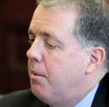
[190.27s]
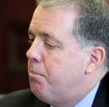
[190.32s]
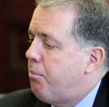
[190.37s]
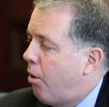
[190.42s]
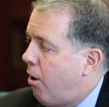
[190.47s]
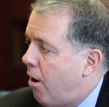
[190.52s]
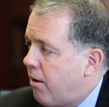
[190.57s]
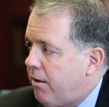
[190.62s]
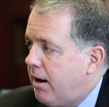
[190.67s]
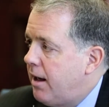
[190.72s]

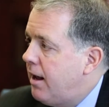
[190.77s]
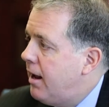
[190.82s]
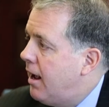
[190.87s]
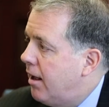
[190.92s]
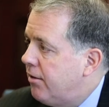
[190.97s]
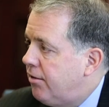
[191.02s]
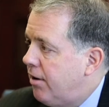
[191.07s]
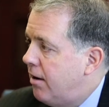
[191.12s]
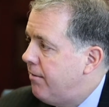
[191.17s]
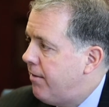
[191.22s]
broadly
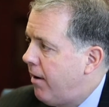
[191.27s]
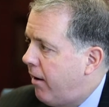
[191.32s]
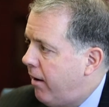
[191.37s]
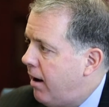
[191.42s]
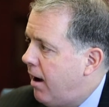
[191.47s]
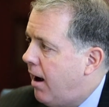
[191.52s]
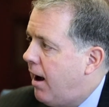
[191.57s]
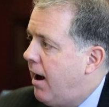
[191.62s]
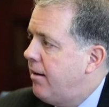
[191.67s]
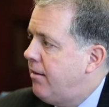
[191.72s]
as a very
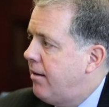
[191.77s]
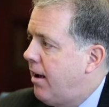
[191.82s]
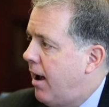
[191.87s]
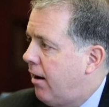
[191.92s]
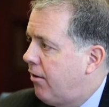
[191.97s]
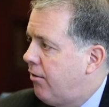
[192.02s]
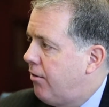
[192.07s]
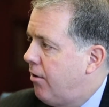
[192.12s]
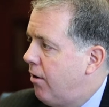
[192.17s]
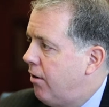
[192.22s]
high
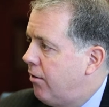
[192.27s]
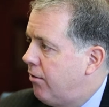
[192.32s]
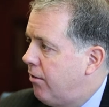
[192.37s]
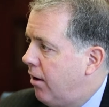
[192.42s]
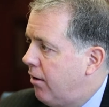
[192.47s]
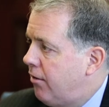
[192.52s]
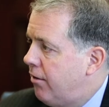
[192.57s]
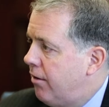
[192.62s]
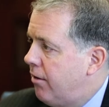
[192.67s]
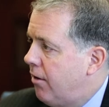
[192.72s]
tax
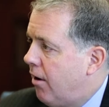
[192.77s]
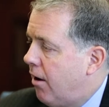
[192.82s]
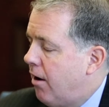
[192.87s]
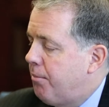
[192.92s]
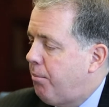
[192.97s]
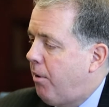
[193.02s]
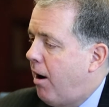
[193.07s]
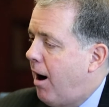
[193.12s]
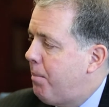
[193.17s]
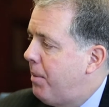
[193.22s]
jurisdiction. Our
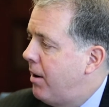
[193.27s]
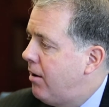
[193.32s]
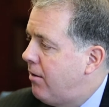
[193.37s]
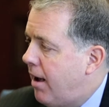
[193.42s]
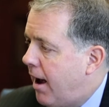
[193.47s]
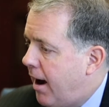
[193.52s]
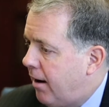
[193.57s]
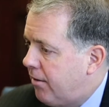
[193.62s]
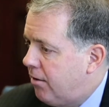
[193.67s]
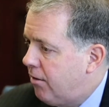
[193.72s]
property
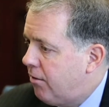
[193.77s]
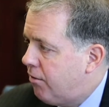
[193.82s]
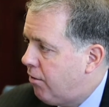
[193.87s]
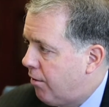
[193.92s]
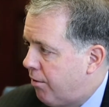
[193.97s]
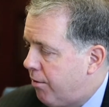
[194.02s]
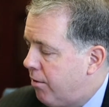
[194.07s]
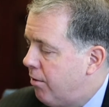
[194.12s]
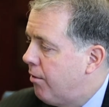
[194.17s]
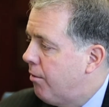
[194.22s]
taxes
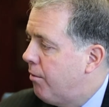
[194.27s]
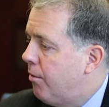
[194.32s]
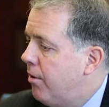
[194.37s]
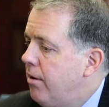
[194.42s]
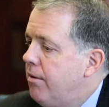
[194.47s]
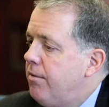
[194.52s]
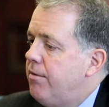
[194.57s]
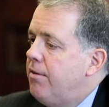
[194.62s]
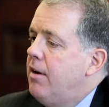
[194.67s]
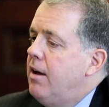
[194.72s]
are through the
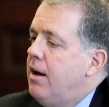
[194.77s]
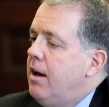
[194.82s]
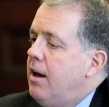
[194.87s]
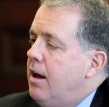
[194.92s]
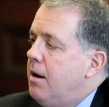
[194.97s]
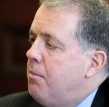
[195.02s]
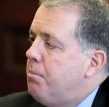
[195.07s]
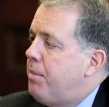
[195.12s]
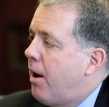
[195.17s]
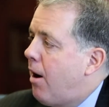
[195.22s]
roof,
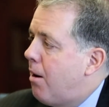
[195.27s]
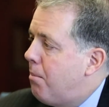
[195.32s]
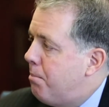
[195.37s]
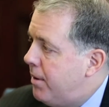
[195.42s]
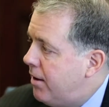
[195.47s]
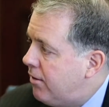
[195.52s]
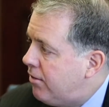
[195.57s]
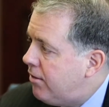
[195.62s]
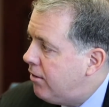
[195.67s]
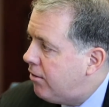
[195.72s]
but our
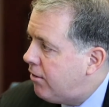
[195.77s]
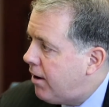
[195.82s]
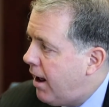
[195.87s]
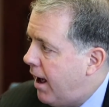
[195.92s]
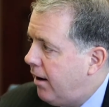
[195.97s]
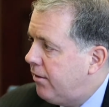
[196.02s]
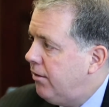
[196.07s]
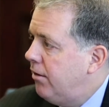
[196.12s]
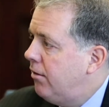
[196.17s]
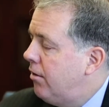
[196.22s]
business
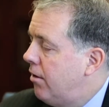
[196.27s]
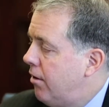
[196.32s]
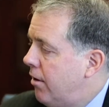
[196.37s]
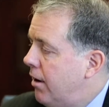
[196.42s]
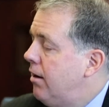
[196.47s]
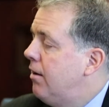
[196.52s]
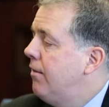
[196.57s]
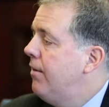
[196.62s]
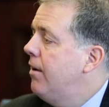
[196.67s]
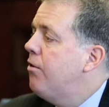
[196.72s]
taxes and our
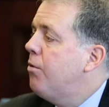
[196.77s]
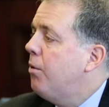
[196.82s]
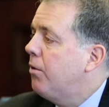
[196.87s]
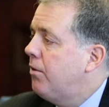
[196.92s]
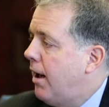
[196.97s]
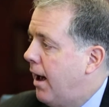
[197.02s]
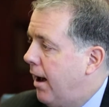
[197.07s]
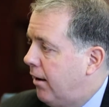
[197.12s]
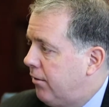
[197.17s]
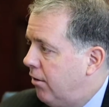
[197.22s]
individual
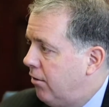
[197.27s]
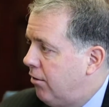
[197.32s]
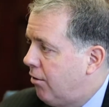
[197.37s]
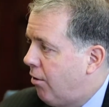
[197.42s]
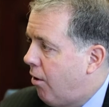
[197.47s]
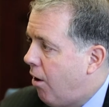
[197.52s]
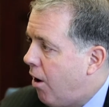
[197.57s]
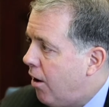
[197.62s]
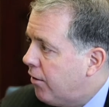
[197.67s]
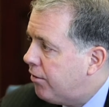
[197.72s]
taxes
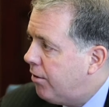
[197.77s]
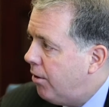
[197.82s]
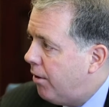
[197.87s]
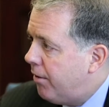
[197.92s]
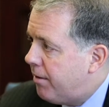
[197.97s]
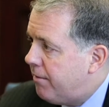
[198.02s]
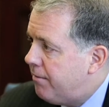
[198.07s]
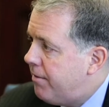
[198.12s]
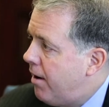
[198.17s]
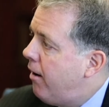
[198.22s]
are also
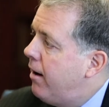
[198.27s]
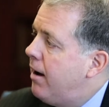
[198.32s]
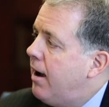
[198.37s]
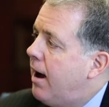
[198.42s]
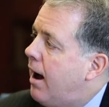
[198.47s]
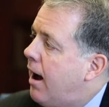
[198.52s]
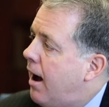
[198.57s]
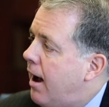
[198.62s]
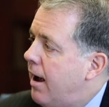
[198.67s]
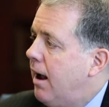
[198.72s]
at the very
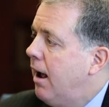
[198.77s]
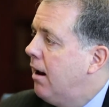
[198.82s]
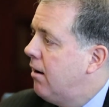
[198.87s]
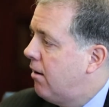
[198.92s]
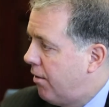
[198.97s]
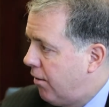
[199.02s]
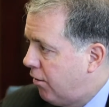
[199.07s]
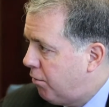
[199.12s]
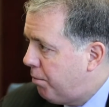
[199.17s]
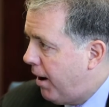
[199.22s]
high end
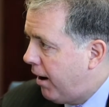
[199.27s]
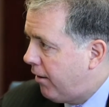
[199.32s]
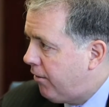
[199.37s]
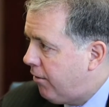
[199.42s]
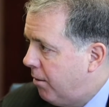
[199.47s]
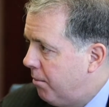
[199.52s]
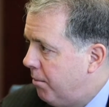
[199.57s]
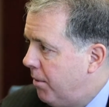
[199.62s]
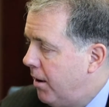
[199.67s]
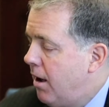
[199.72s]
of the
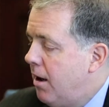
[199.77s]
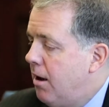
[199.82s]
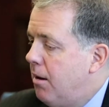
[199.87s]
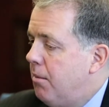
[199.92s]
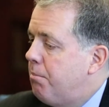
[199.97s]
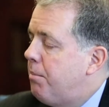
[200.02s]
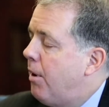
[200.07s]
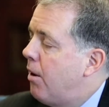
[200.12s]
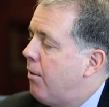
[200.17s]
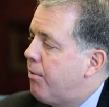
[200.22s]
spectrum,
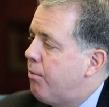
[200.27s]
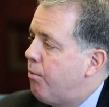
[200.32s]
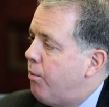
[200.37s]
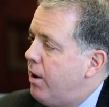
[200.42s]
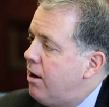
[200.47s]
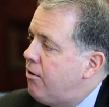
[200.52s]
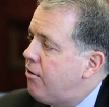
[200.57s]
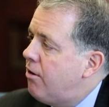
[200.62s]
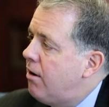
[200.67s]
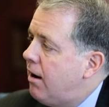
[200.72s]
both
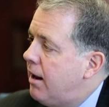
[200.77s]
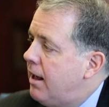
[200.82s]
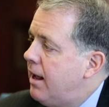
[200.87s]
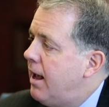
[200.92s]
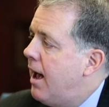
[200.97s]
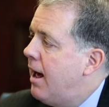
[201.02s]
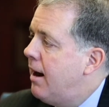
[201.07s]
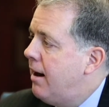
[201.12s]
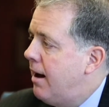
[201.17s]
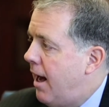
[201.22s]

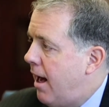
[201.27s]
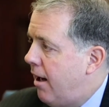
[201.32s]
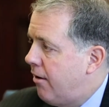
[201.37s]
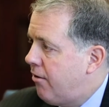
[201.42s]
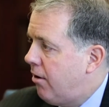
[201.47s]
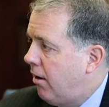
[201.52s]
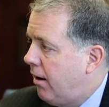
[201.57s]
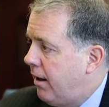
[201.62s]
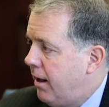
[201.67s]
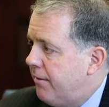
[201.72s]
regionally and
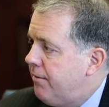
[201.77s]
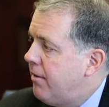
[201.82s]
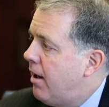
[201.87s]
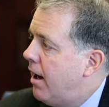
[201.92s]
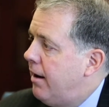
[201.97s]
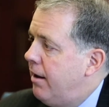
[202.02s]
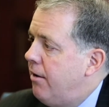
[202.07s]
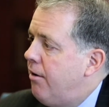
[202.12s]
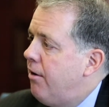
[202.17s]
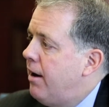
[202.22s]
nationally, if
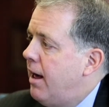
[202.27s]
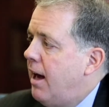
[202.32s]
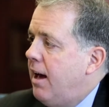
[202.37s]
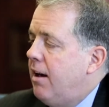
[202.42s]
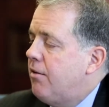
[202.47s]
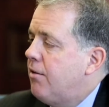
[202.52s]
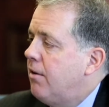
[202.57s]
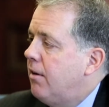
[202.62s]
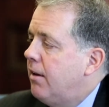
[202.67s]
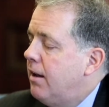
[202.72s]
not
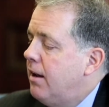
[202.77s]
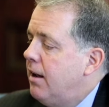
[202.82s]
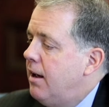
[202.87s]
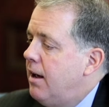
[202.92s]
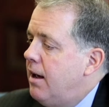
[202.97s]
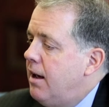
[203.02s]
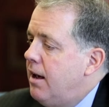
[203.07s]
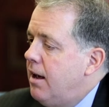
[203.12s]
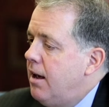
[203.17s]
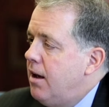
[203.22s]
internationally.
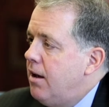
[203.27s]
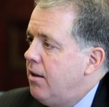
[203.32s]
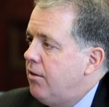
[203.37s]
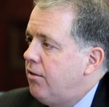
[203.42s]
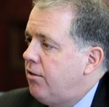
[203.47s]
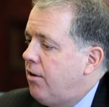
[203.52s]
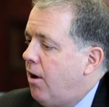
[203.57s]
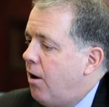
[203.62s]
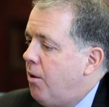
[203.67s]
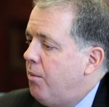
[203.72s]

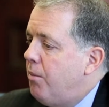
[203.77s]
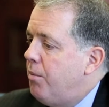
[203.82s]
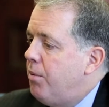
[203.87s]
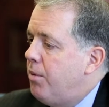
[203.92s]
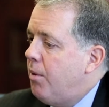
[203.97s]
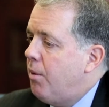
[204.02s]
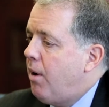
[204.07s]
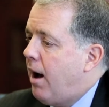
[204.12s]
So,